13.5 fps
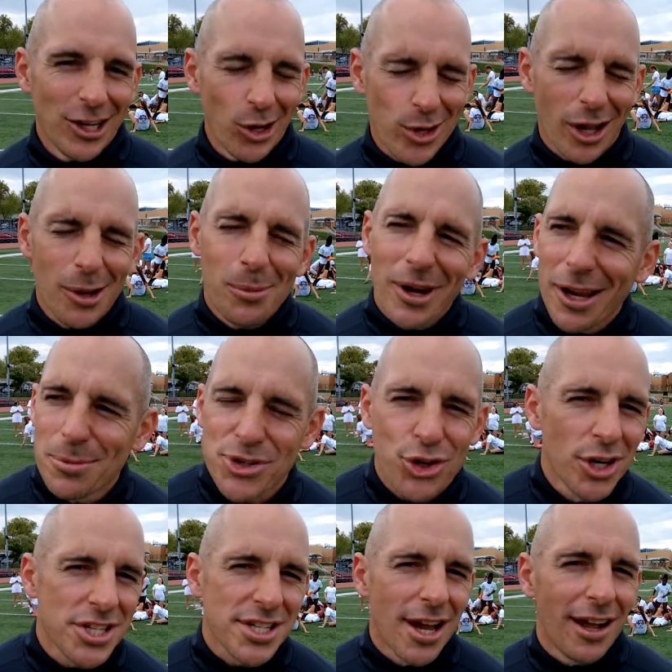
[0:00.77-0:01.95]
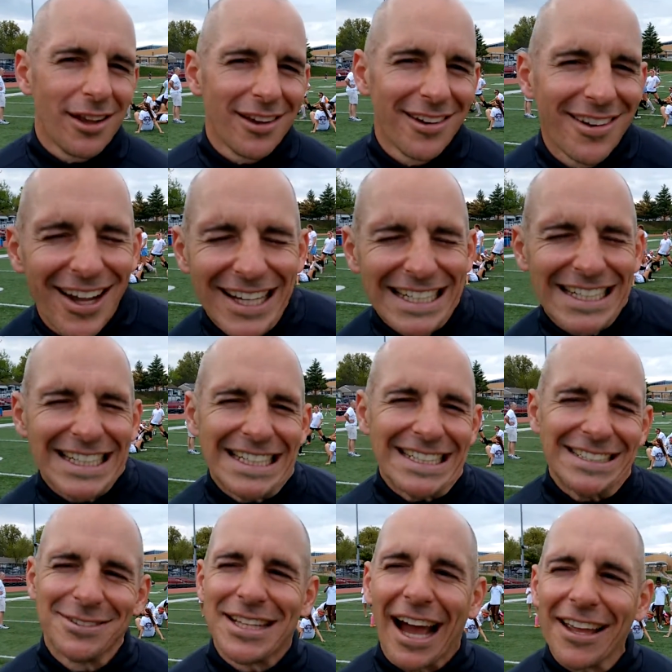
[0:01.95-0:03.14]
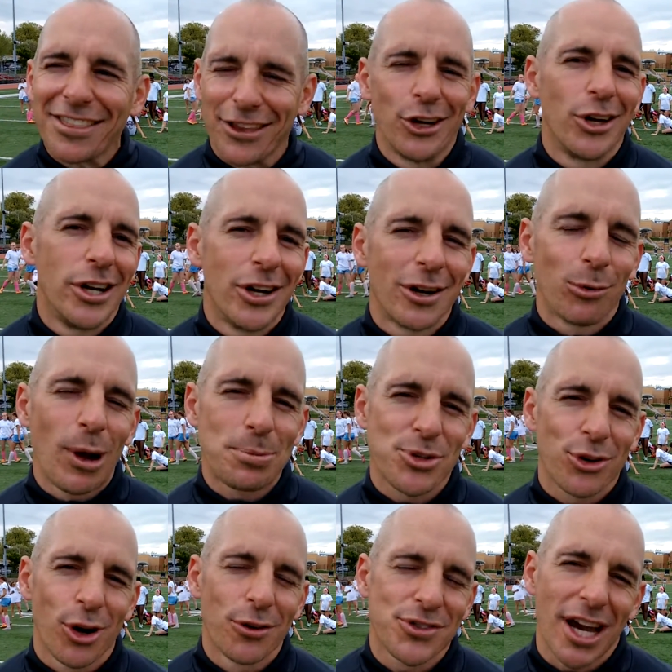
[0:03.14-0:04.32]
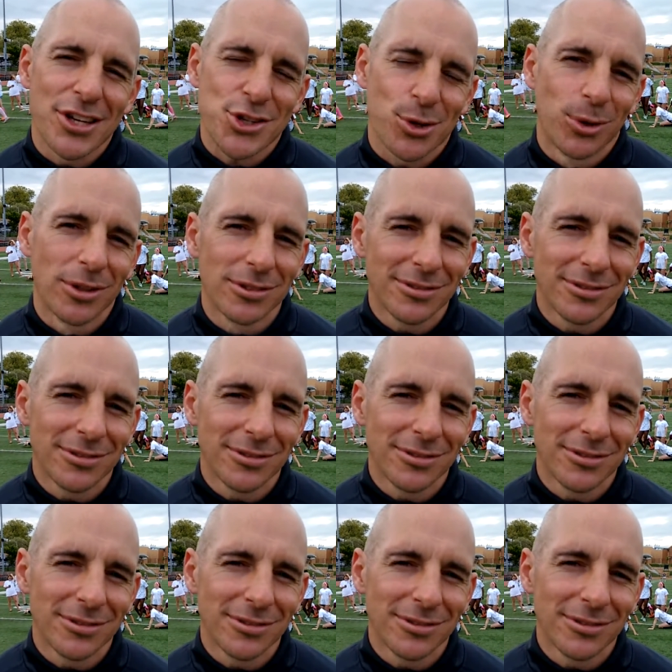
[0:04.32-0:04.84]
Okay, my name's Chris Allen, ninth year here at Webster Groves High School.